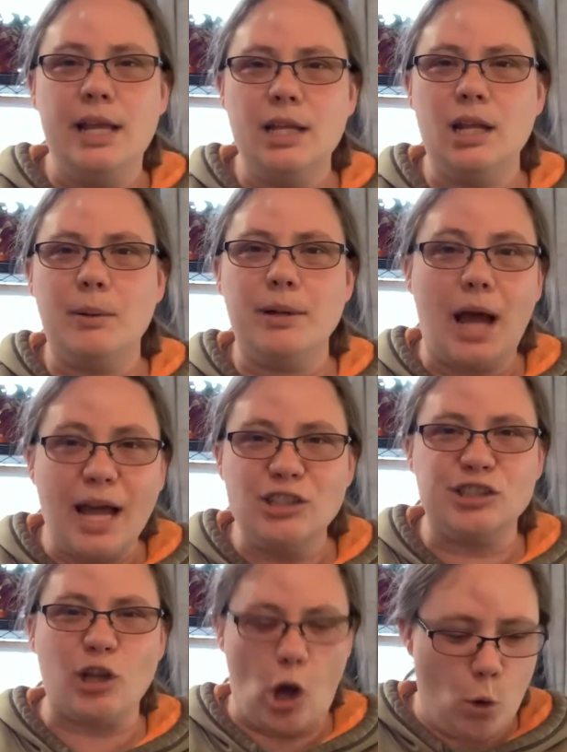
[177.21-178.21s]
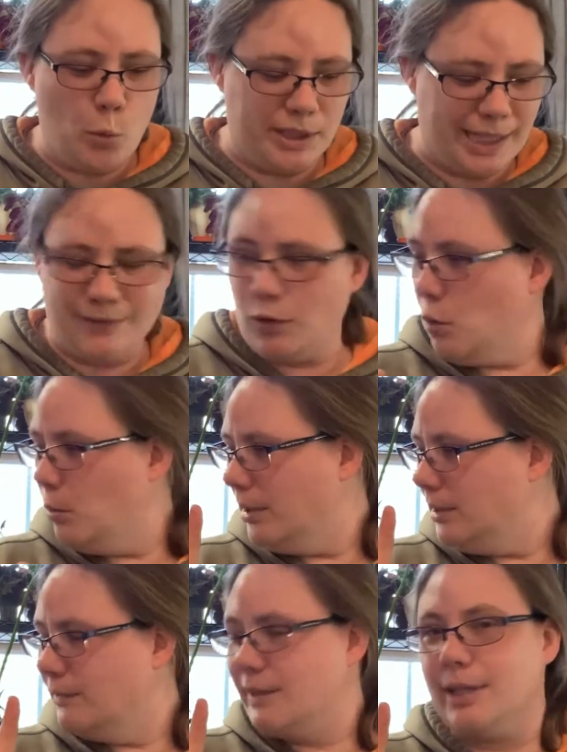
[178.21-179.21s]
You know what? I just always have a whole
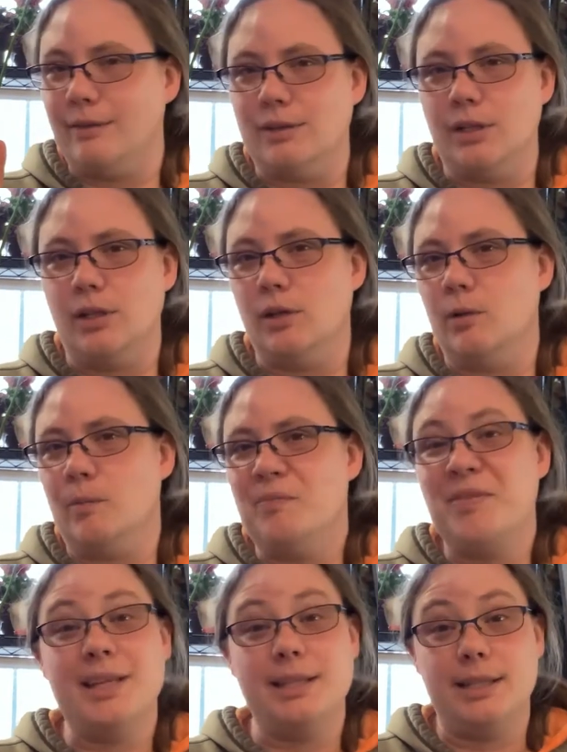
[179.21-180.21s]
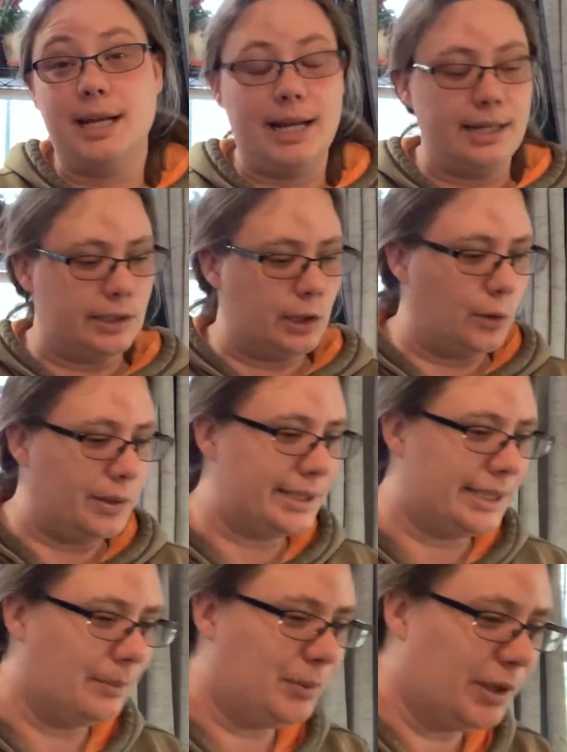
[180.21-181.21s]
bunch of stuff to do. Today is no
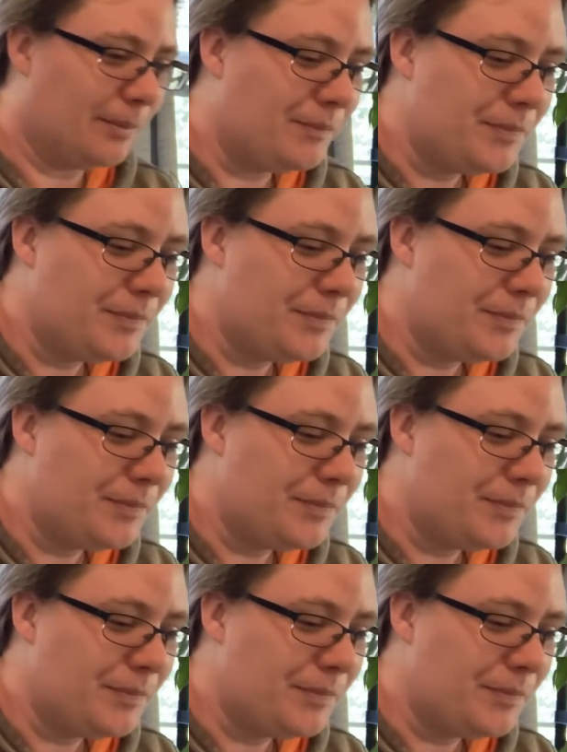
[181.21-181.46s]
exception.